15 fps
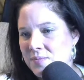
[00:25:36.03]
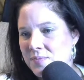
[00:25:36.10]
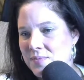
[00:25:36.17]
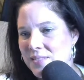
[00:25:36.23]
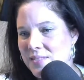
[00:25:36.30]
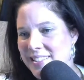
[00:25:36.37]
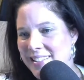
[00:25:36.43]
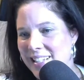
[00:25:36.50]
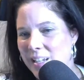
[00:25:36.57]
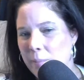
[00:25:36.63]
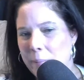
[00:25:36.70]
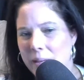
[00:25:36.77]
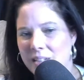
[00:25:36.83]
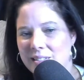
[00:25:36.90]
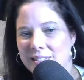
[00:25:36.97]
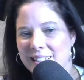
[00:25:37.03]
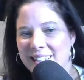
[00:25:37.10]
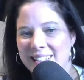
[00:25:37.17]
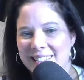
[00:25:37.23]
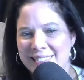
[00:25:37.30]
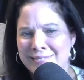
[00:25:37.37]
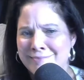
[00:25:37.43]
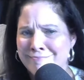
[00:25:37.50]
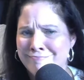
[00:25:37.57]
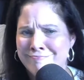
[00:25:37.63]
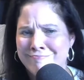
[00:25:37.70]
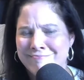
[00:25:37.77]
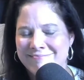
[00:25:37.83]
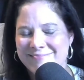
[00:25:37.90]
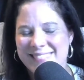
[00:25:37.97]
Sick burn, yeah.
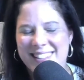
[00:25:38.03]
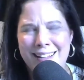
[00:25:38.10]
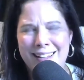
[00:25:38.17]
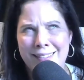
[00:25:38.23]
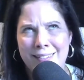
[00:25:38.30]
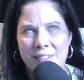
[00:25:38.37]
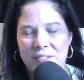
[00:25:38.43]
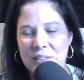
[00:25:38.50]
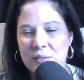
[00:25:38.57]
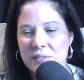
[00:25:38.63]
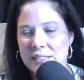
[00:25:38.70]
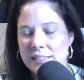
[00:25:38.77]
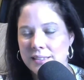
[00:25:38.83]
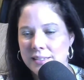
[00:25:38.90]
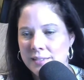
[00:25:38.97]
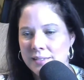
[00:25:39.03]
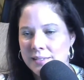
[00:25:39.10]
I love Elvis.